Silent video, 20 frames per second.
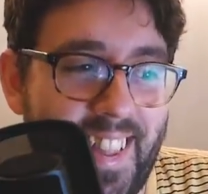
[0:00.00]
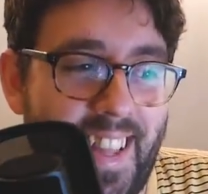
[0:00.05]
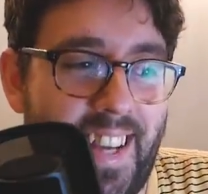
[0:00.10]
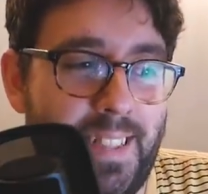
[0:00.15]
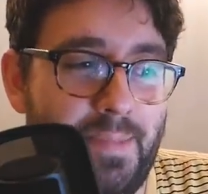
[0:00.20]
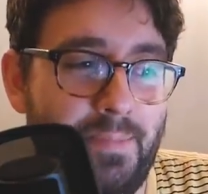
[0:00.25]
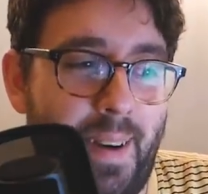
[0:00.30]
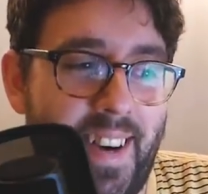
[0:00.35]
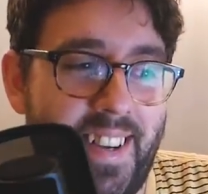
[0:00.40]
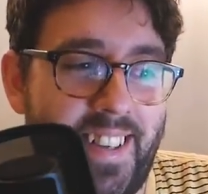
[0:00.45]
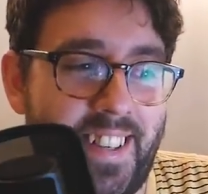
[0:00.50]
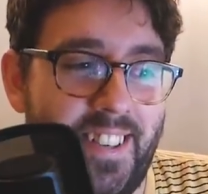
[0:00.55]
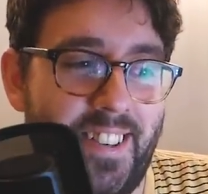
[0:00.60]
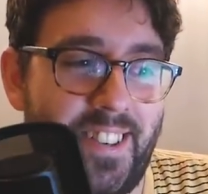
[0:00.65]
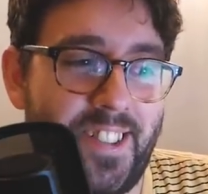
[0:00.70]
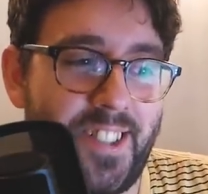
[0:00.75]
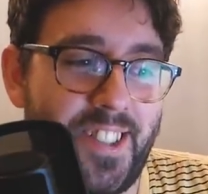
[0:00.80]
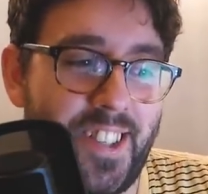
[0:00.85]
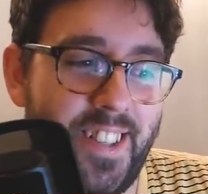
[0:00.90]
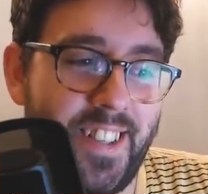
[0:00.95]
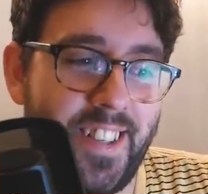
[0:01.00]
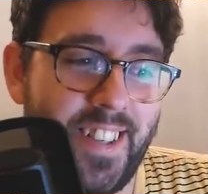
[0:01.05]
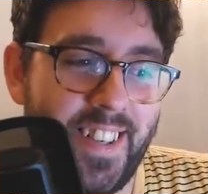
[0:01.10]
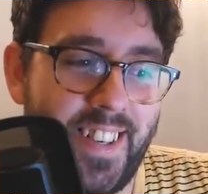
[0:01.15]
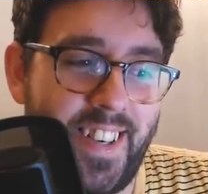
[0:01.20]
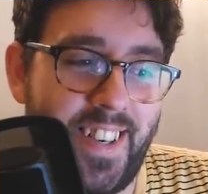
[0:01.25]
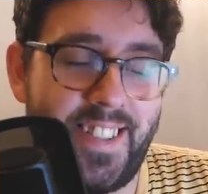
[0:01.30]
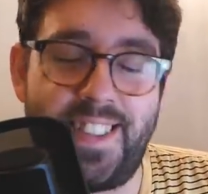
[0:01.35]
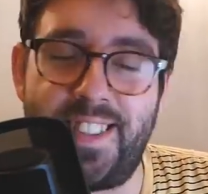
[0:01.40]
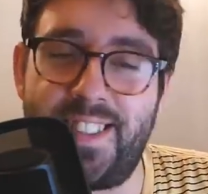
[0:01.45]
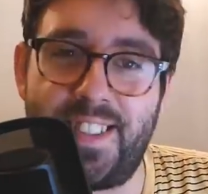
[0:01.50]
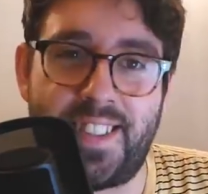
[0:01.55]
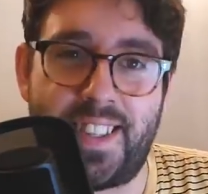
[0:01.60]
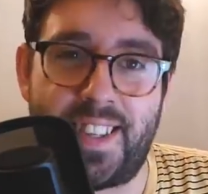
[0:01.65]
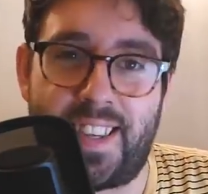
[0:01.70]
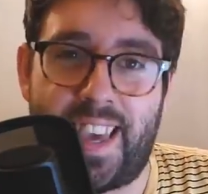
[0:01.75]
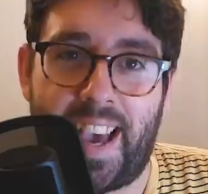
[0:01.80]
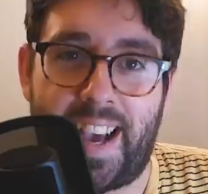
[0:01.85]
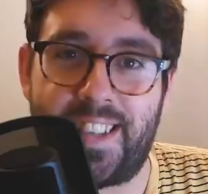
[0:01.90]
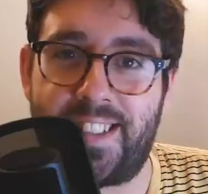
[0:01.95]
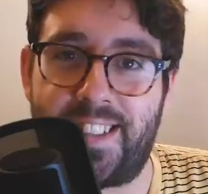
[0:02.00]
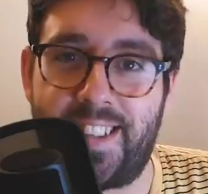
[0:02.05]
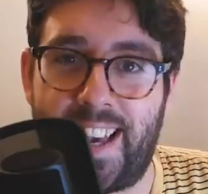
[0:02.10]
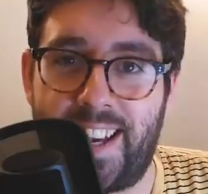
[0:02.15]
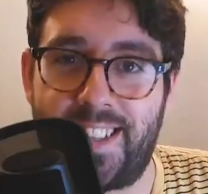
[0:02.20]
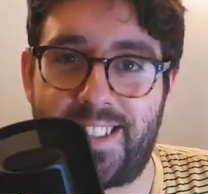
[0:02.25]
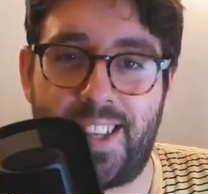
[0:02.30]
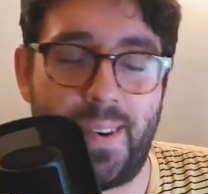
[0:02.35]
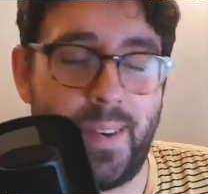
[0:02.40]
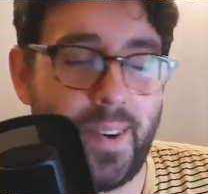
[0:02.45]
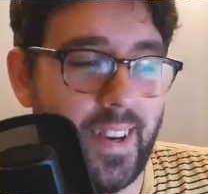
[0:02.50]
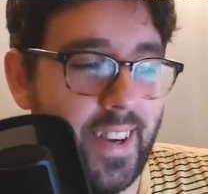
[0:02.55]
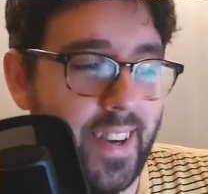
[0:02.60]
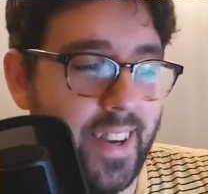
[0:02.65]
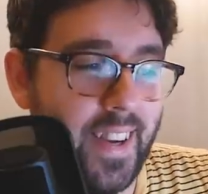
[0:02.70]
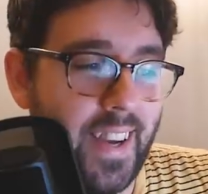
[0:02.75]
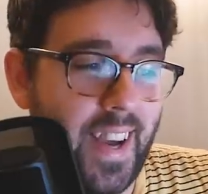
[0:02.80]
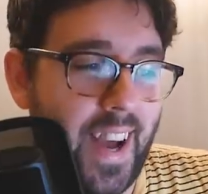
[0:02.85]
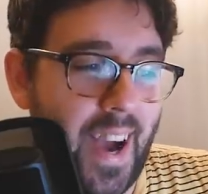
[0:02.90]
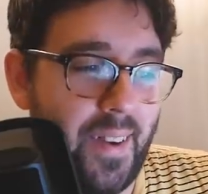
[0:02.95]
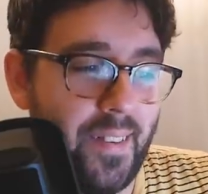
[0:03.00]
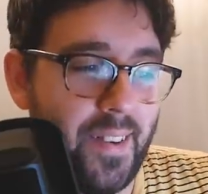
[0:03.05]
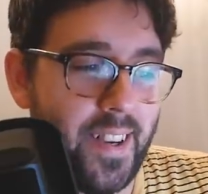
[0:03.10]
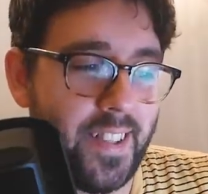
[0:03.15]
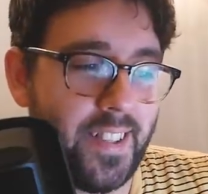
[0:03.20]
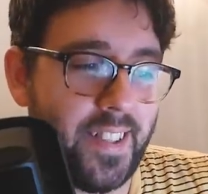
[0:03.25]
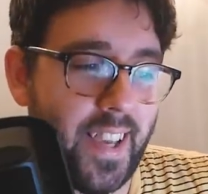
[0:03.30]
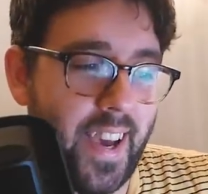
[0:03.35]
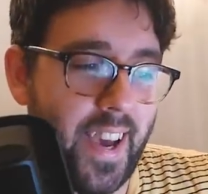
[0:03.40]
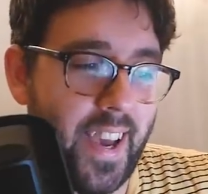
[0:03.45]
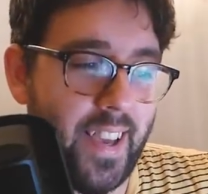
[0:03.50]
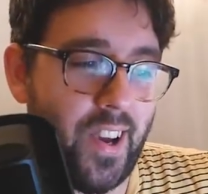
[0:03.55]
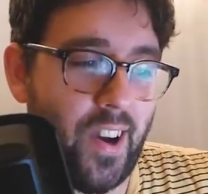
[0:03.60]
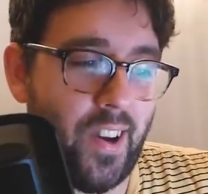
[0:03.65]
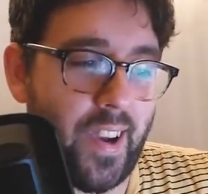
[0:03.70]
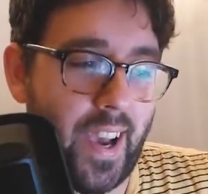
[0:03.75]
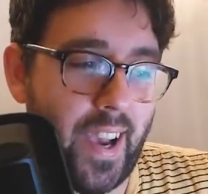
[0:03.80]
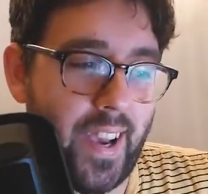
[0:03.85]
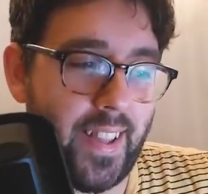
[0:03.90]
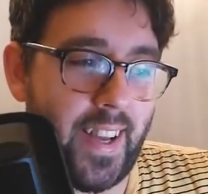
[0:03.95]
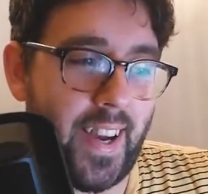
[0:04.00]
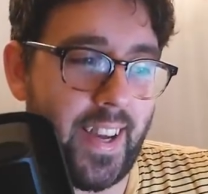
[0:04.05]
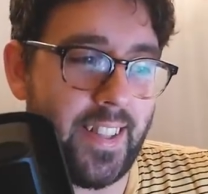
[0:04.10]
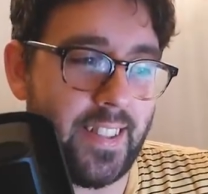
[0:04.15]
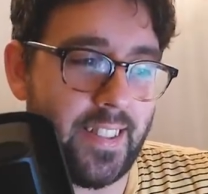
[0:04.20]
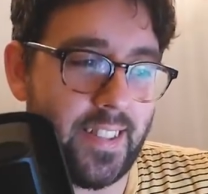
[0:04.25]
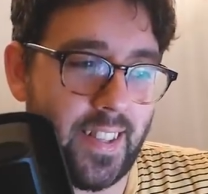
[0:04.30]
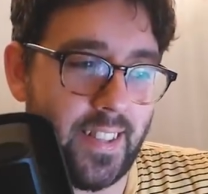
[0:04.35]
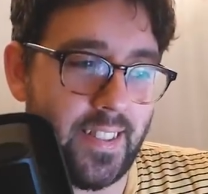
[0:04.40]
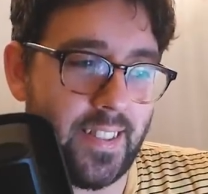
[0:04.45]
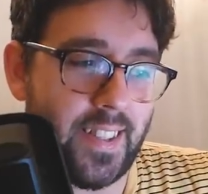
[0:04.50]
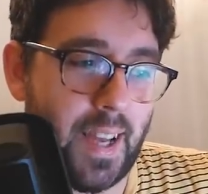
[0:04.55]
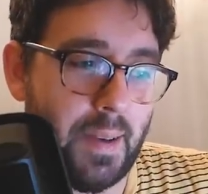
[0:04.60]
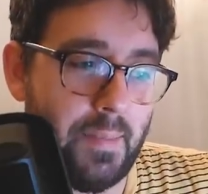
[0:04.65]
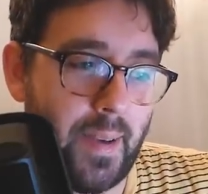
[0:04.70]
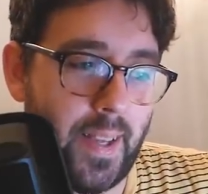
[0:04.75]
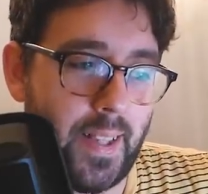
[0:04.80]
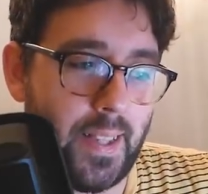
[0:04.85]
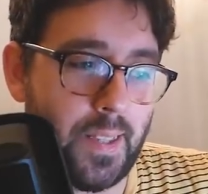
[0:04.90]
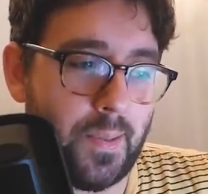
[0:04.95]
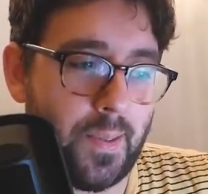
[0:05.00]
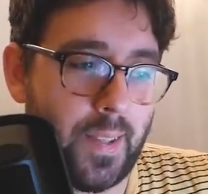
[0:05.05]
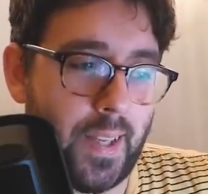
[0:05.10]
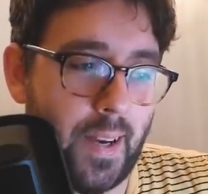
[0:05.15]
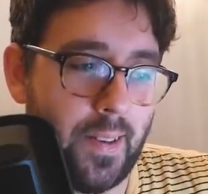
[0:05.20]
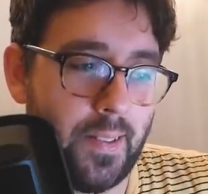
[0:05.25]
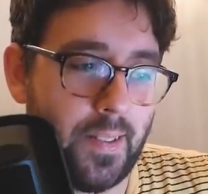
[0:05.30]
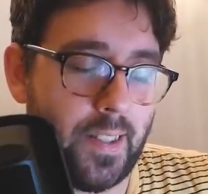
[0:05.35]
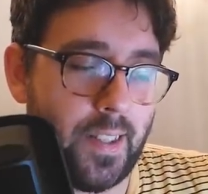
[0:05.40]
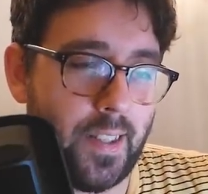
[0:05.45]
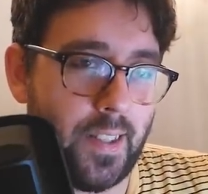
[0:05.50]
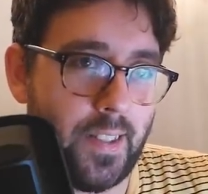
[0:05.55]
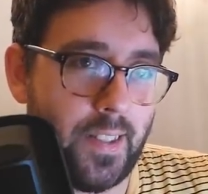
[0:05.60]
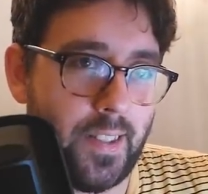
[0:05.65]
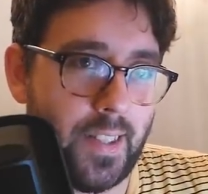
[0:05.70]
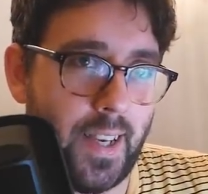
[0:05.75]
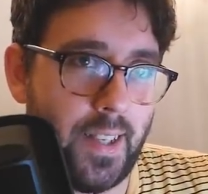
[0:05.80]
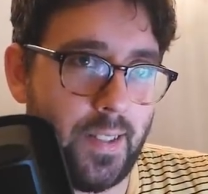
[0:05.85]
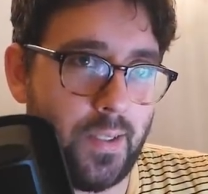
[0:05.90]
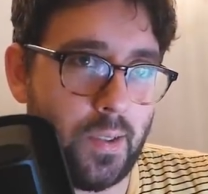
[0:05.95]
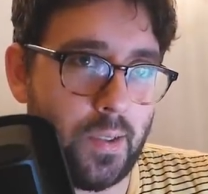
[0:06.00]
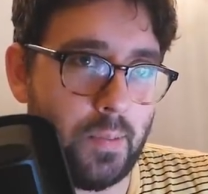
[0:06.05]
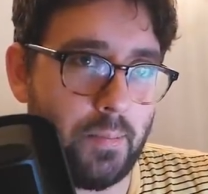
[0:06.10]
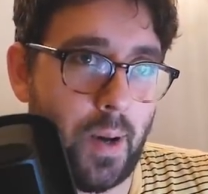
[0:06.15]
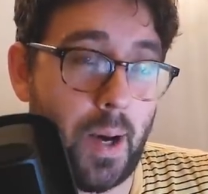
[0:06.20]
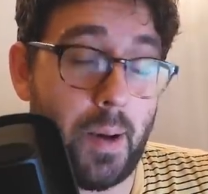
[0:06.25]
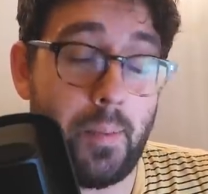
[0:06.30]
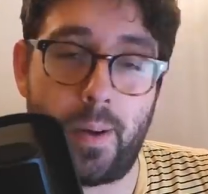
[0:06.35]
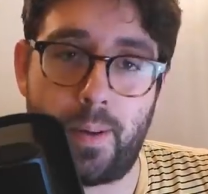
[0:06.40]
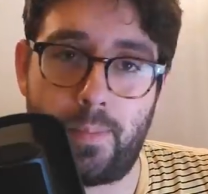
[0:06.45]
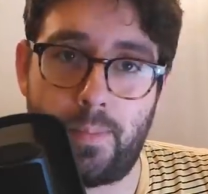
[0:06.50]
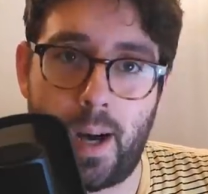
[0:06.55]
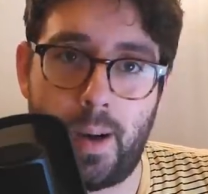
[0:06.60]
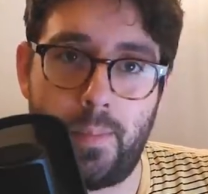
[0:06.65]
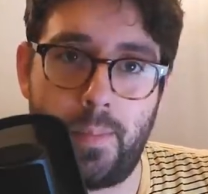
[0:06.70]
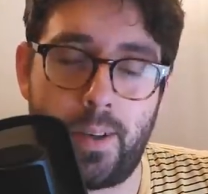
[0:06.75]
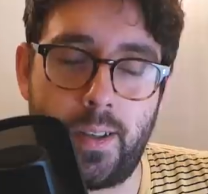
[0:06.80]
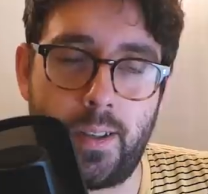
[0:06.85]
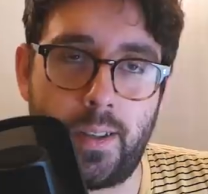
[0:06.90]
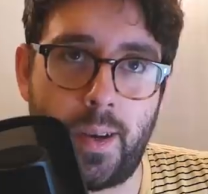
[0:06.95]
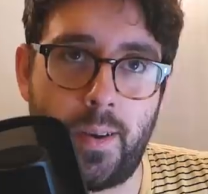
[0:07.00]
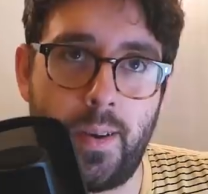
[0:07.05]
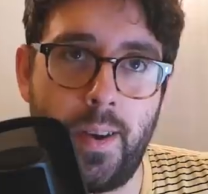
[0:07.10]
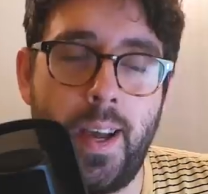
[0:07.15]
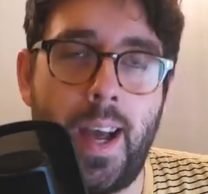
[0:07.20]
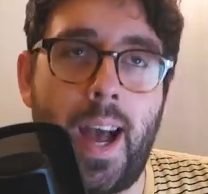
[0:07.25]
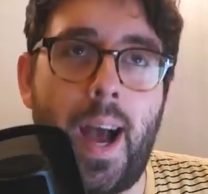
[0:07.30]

That's my deduction. This is just a guess guess who, isn't it? I'm going to say, okay, in that instance, that means we're down to Jesus and Palmer. Palmer could do.